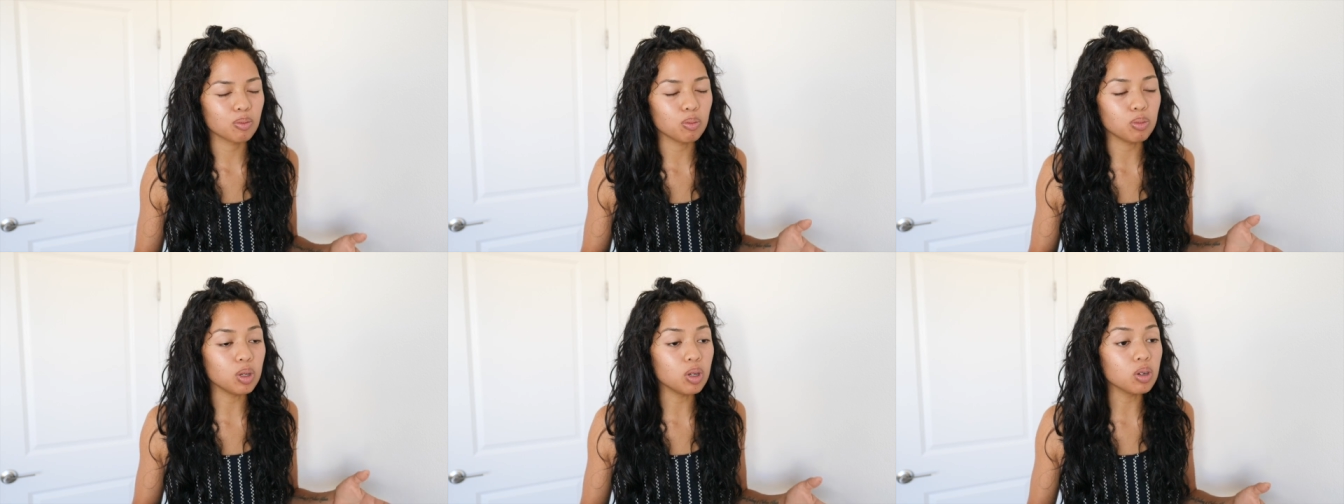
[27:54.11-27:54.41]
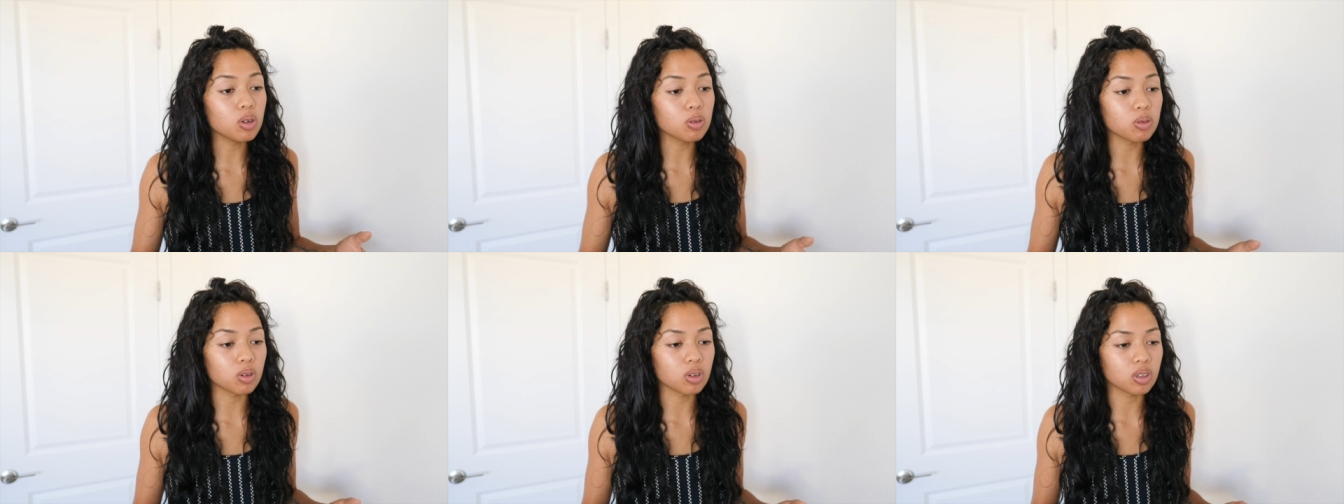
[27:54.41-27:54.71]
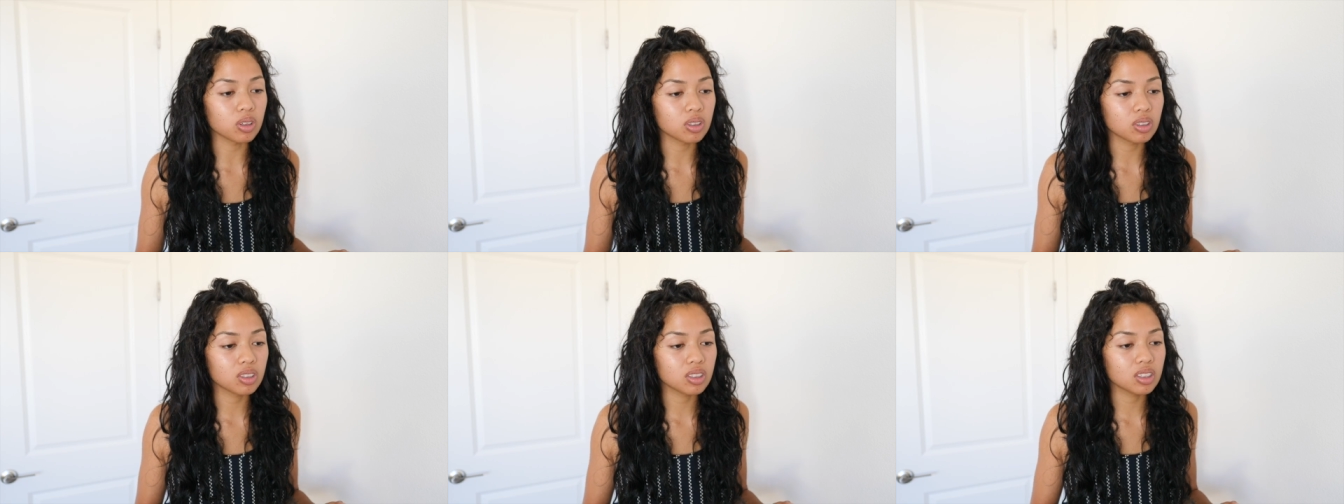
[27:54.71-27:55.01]

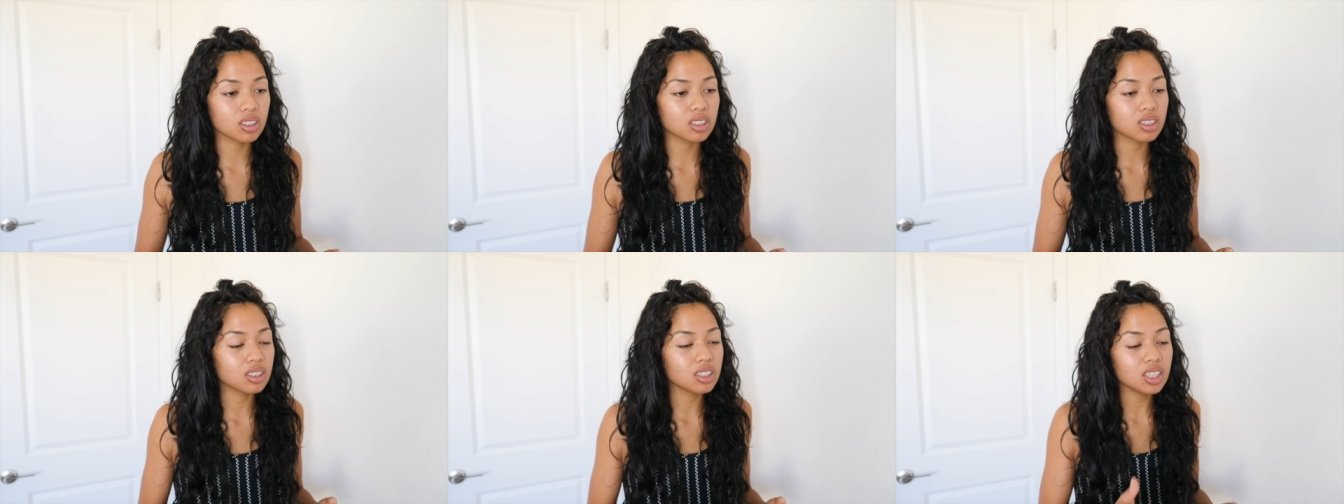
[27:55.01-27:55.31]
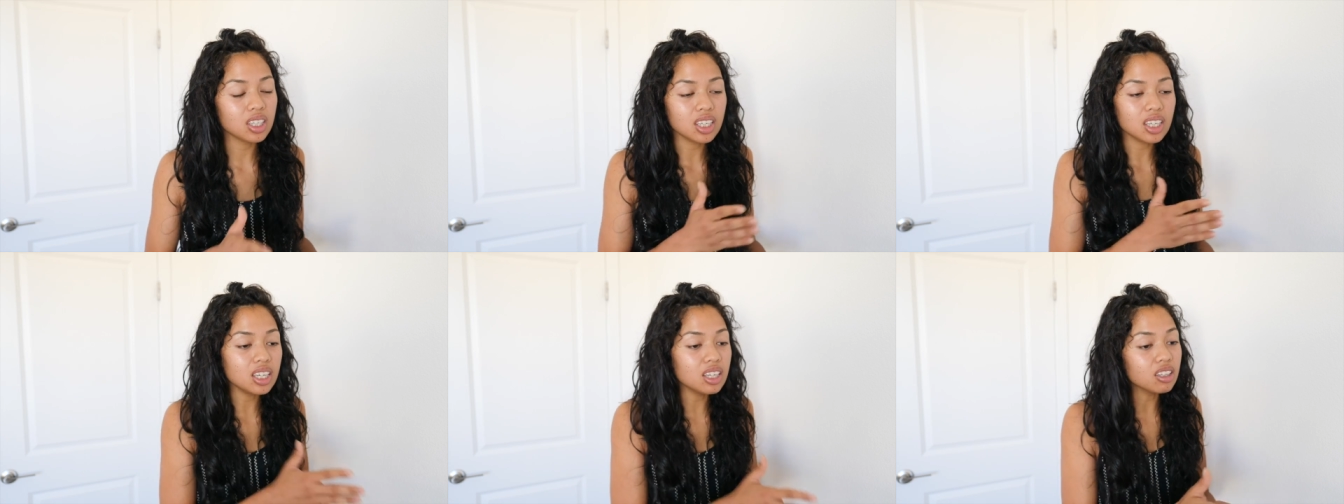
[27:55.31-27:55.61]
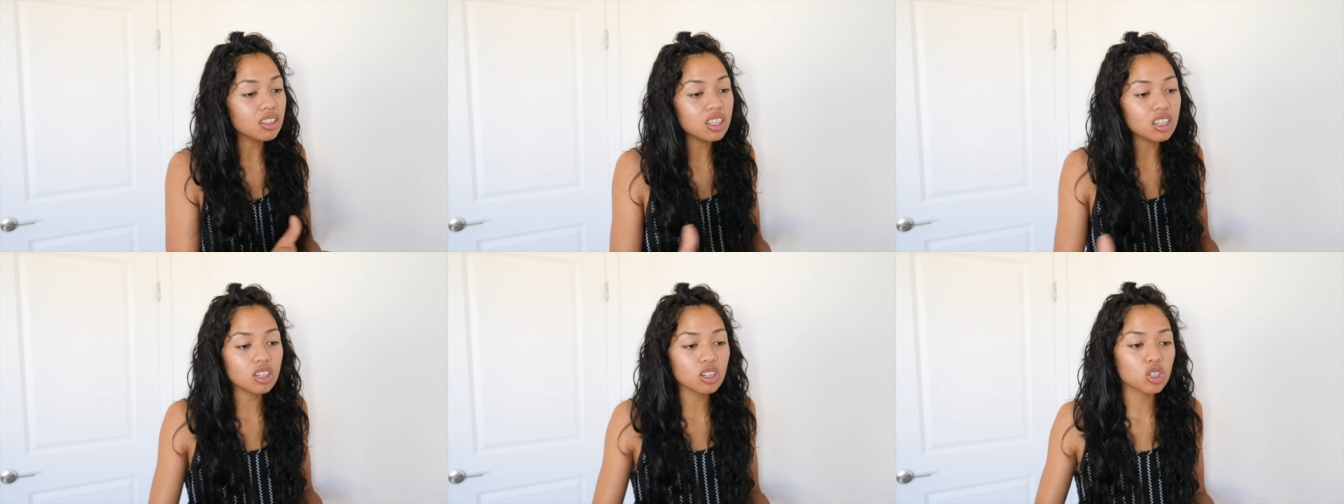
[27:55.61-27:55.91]
Beautiful.
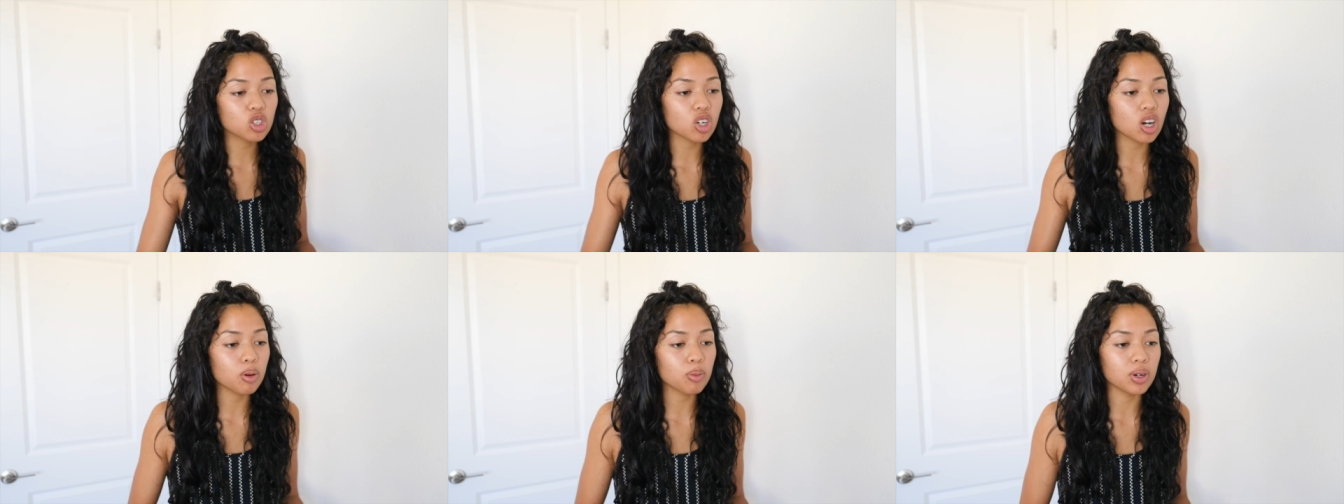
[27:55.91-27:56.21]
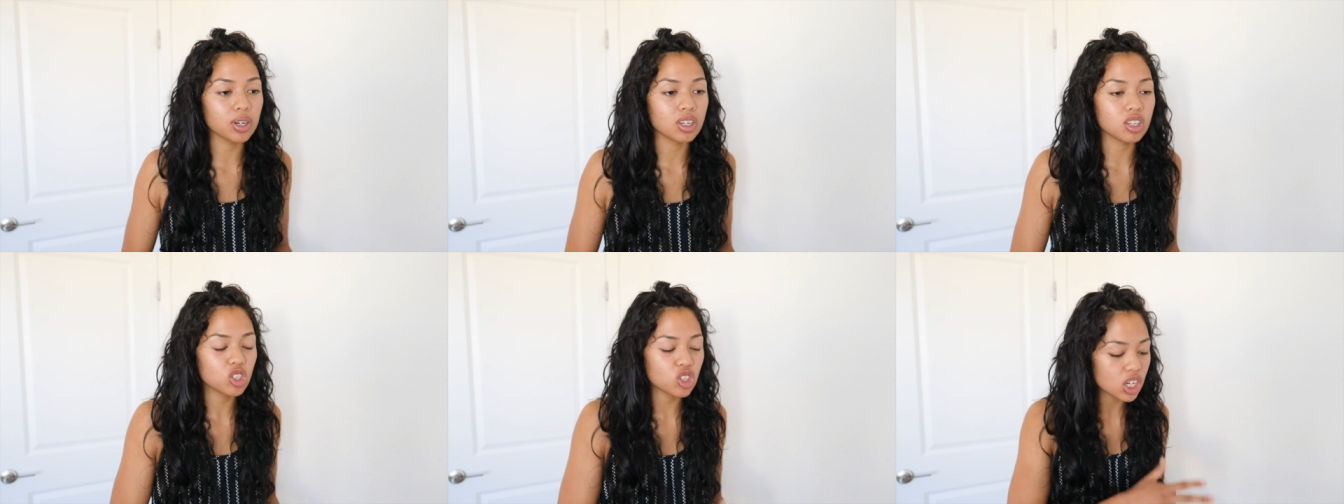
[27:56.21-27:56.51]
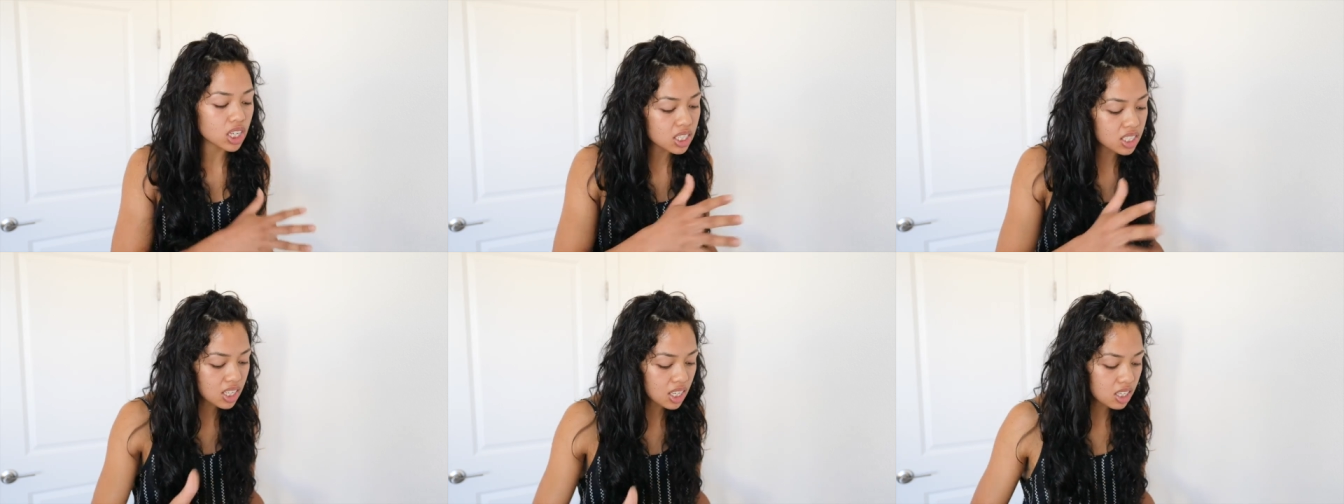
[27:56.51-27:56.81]
Healing your trauma,
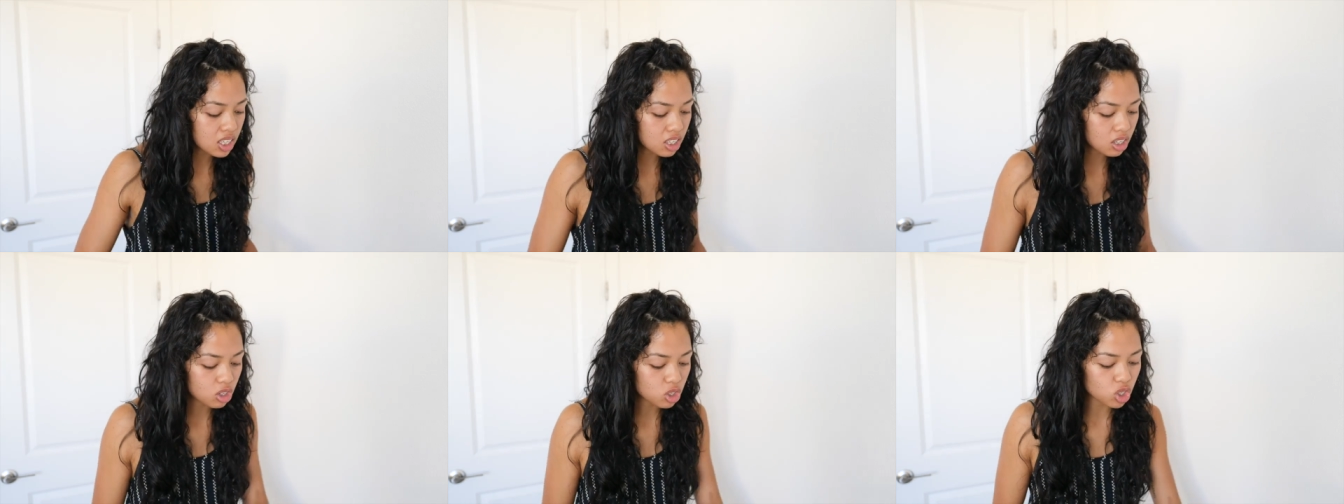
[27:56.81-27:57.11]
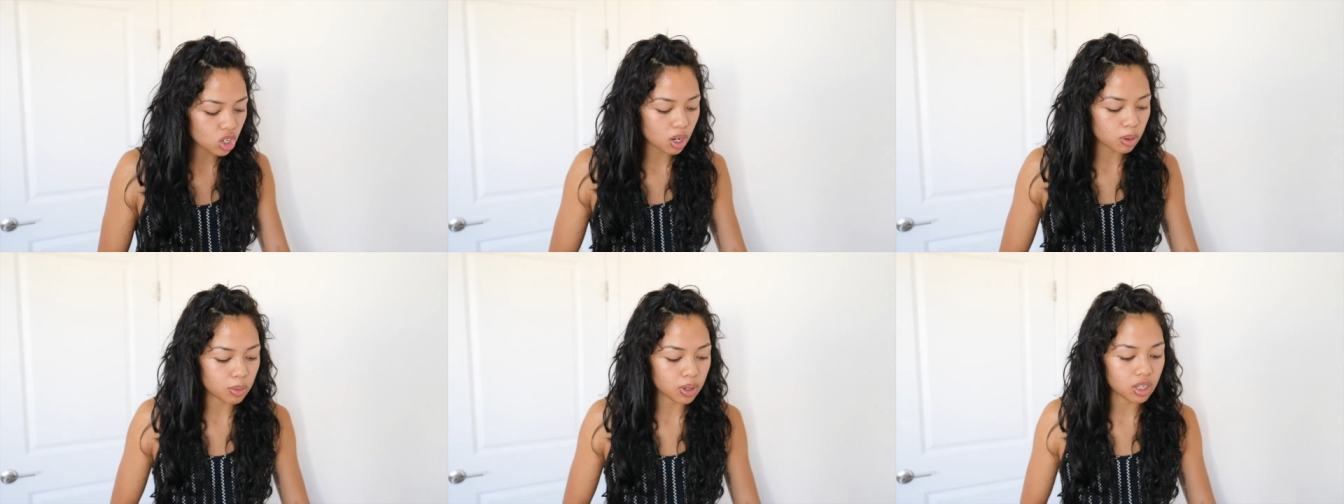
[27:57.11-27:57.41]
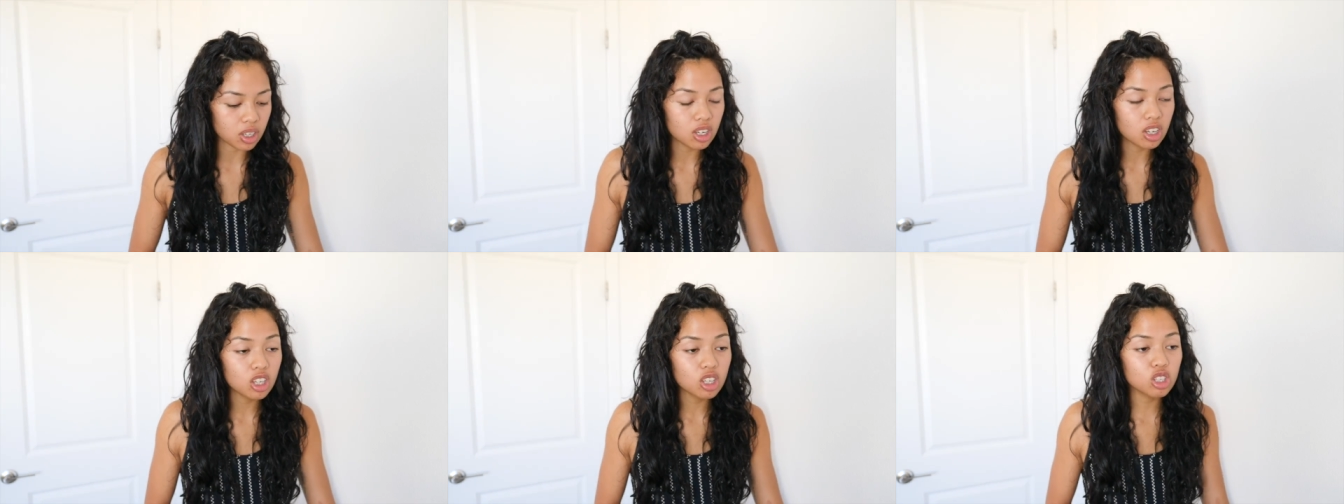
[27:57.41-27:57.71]
transcending your trauma.